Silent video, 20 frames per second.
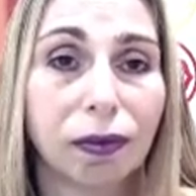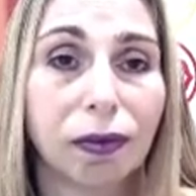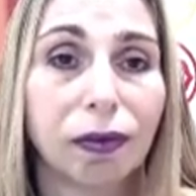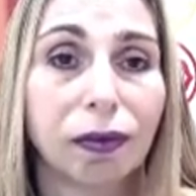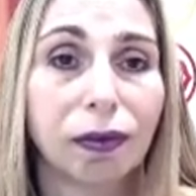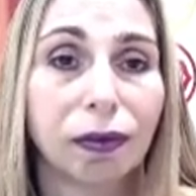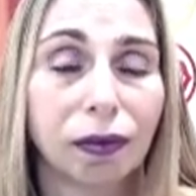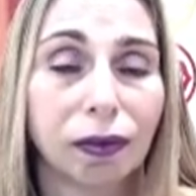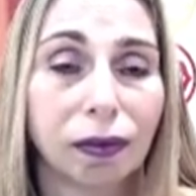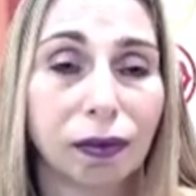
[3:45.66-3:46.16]

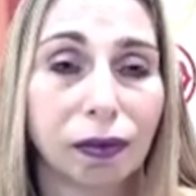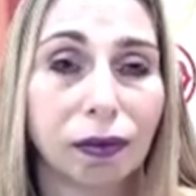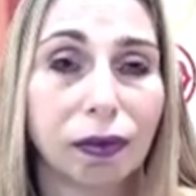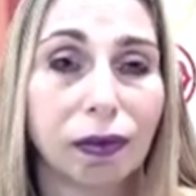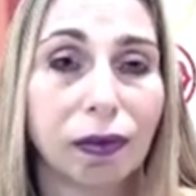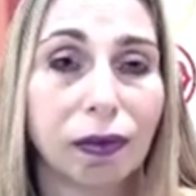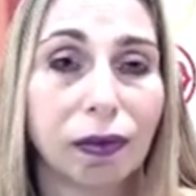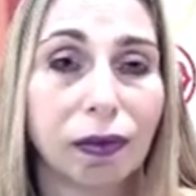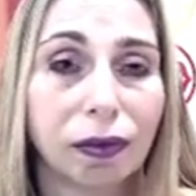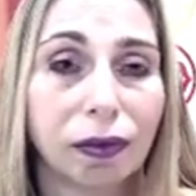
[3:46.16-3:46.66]

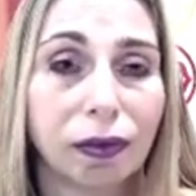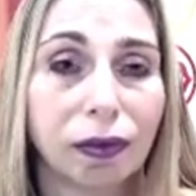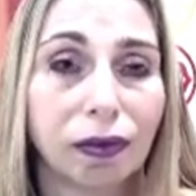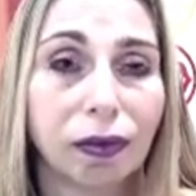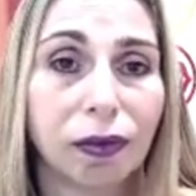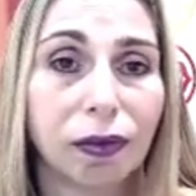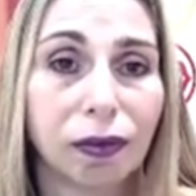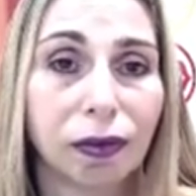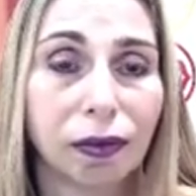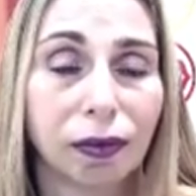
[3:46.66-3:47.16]

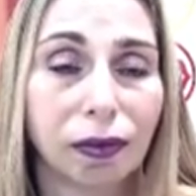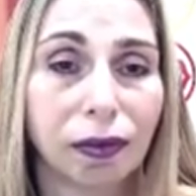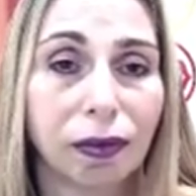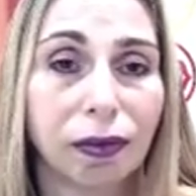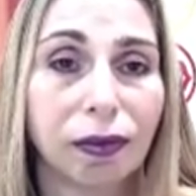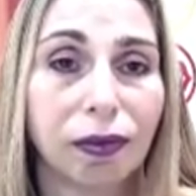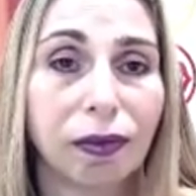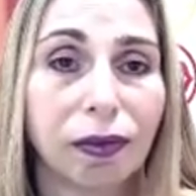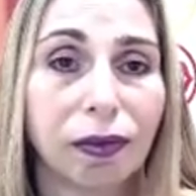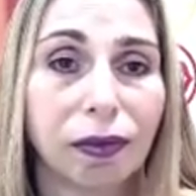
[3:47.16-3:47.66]

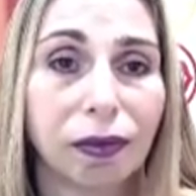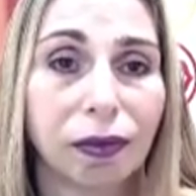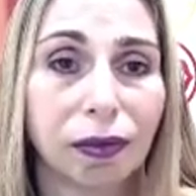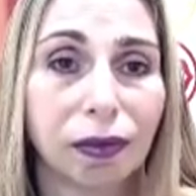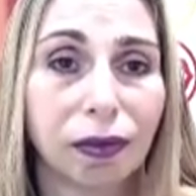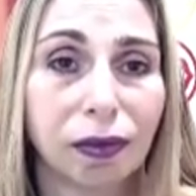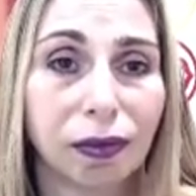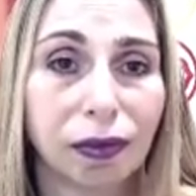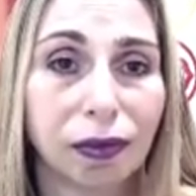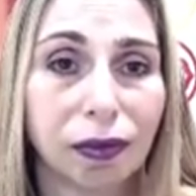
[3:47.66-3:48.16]

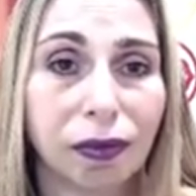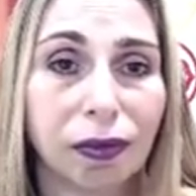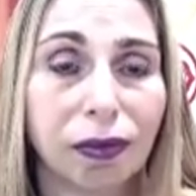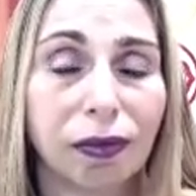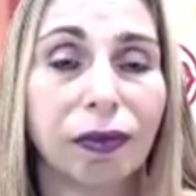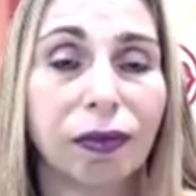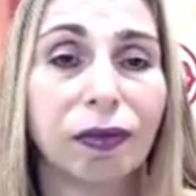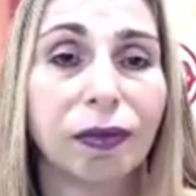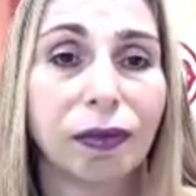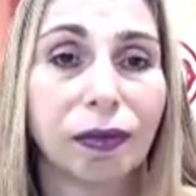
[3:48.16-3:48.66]

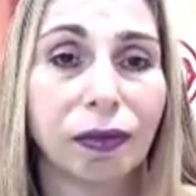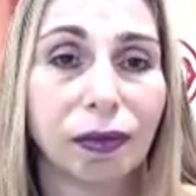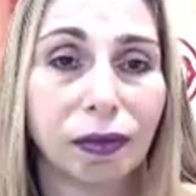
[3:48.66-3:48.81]
No words are spoken by the person on screen.